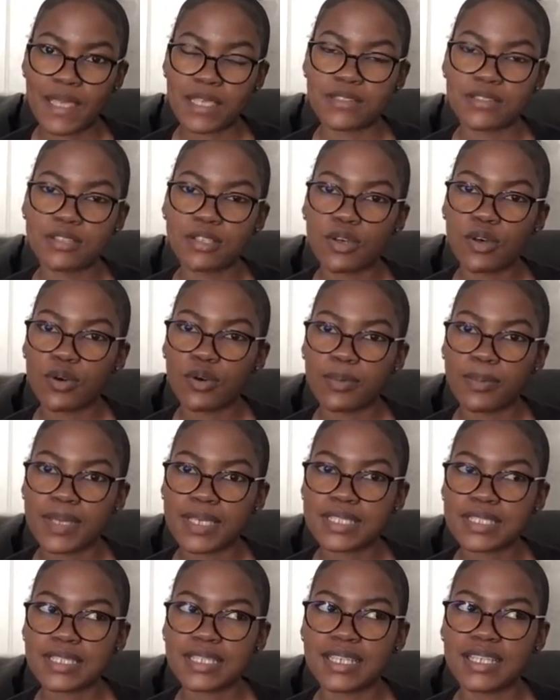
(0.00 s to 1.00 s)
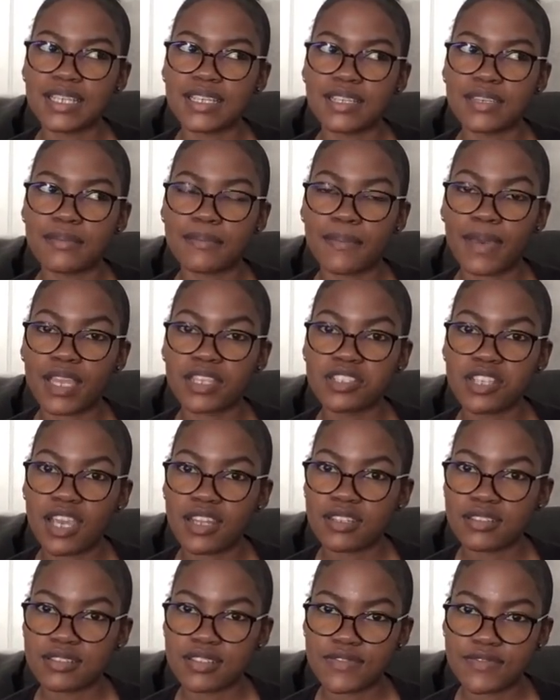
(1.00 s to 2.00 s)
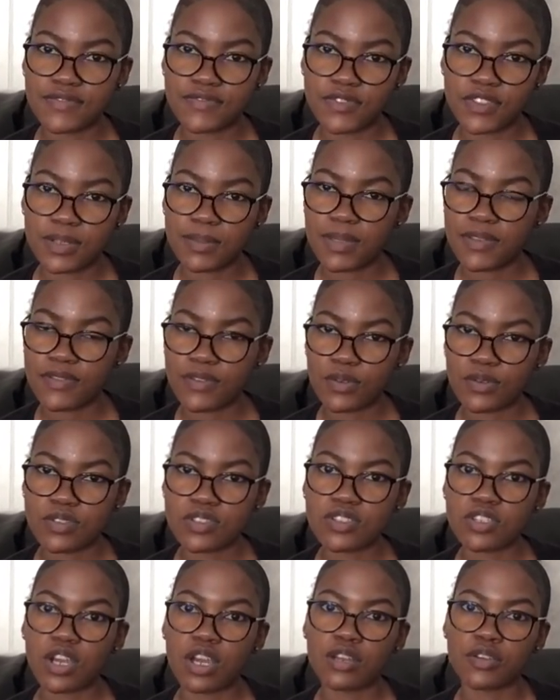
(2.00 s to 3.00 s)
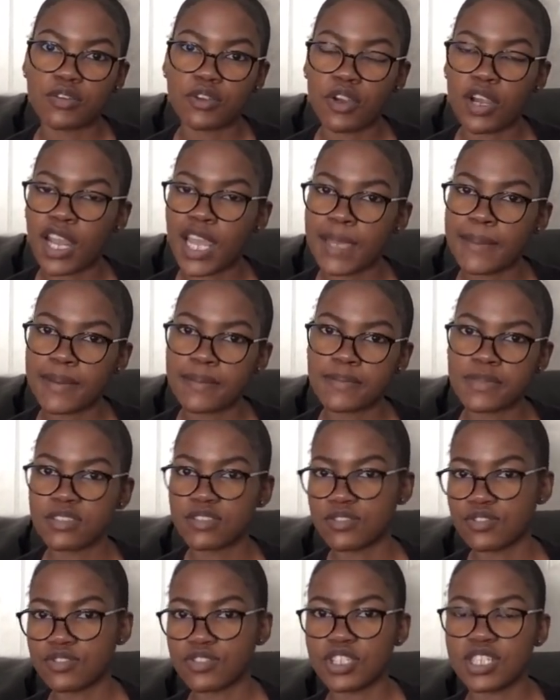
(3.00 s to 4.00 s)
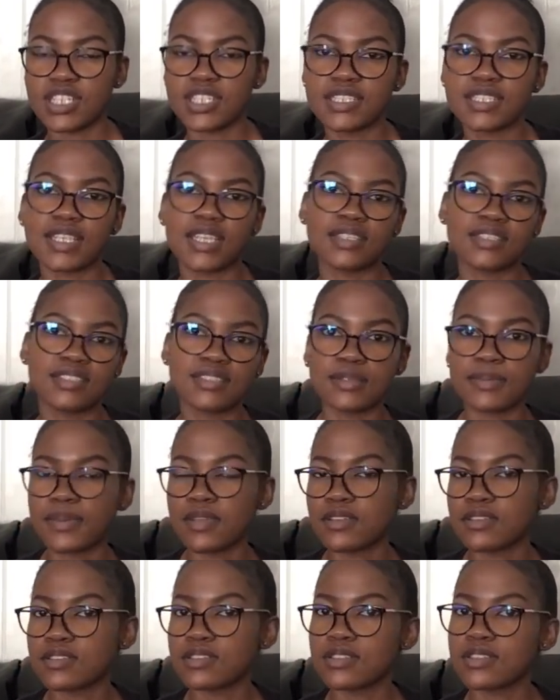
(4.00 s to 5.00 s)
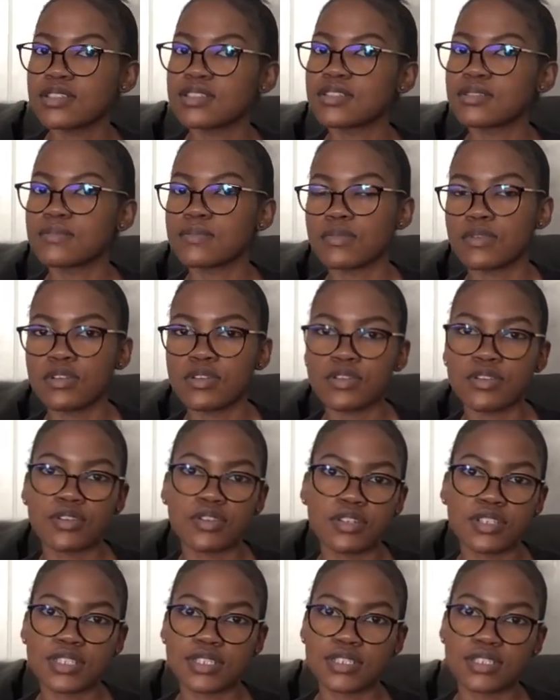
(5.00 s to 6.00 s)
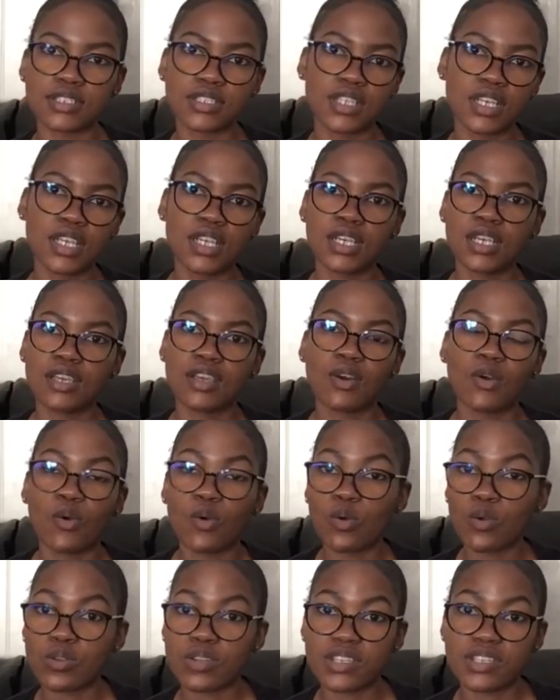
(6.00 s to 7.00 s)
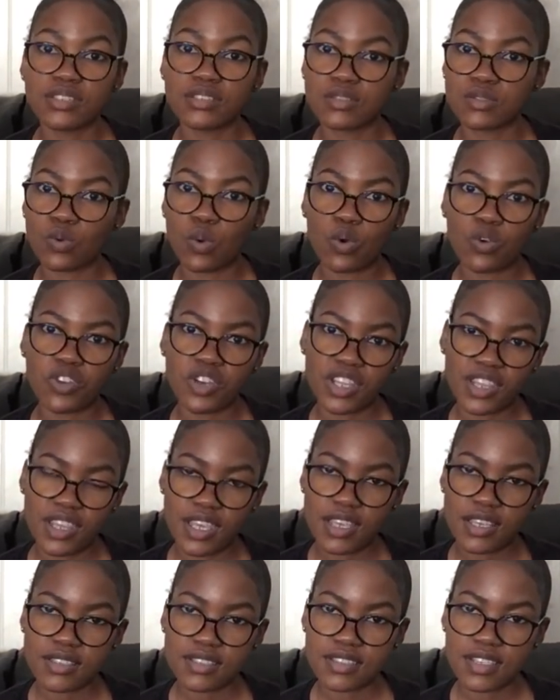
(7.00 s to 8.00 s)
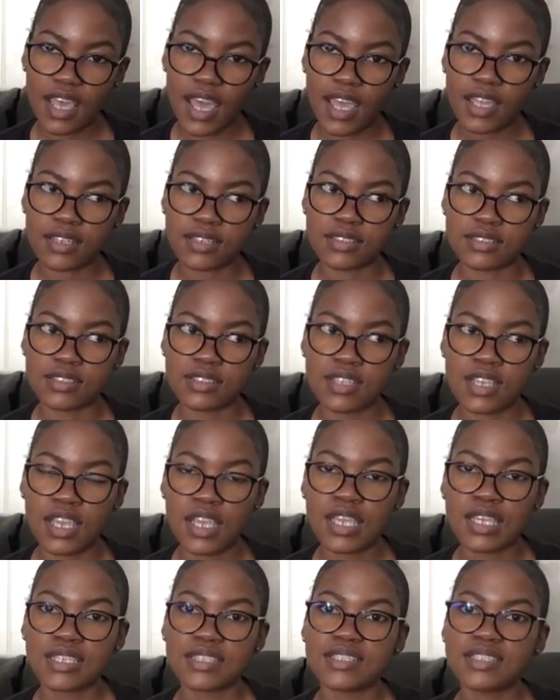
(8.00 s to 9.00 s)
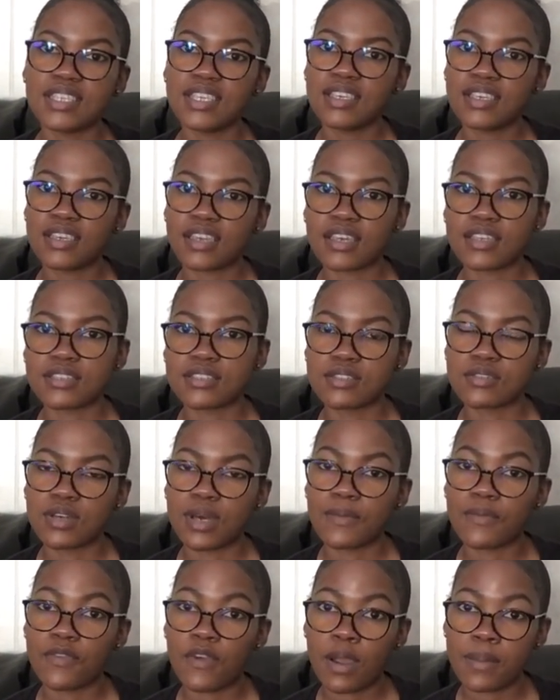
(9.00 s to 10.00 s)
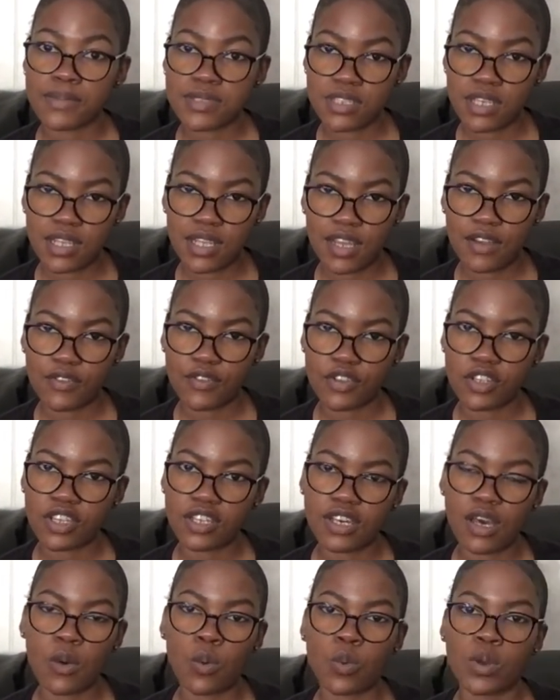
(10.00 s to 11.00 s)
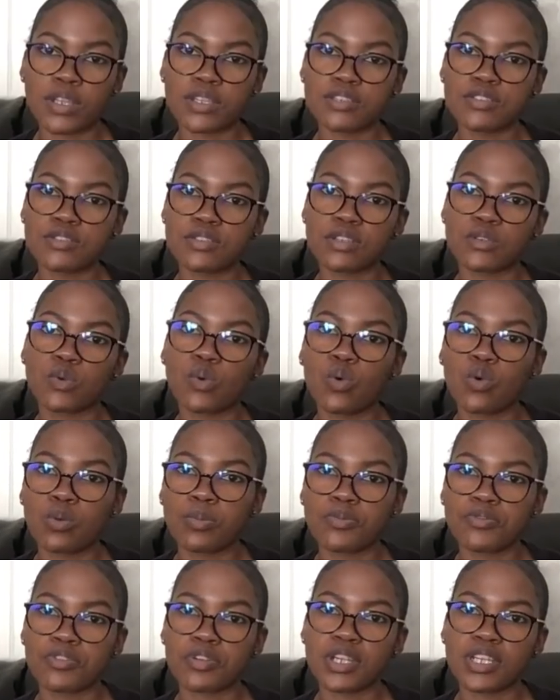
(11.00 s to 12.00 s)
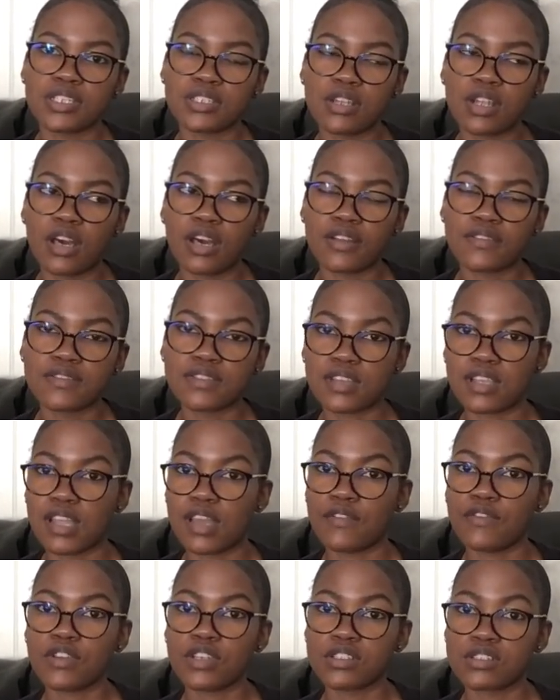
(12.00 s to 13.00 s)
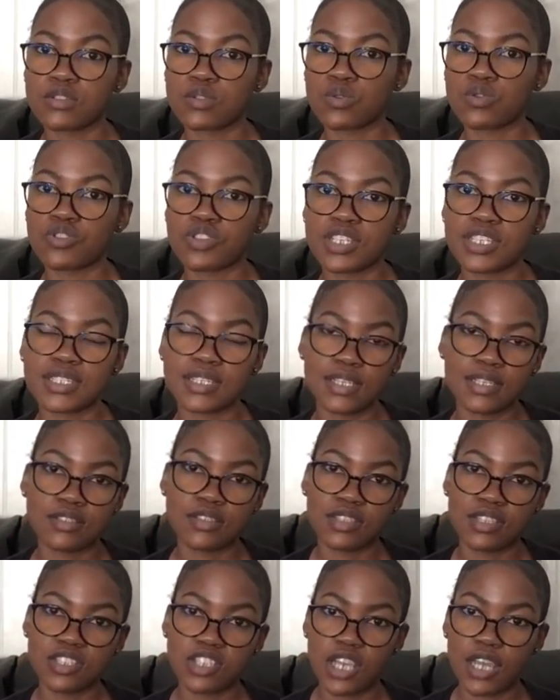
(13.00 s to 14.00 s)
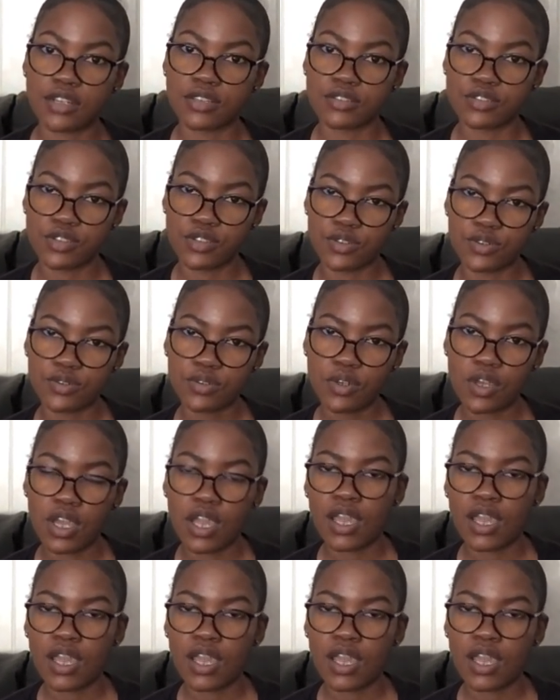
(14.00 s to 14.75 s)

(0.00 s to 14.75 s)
So basically my channel is going to be focused on crime and mysteries and disappearances and murders and all these gory things. And seeing as though I'm from South Africa, I want to incorporate a lot of South African stories into the channel too.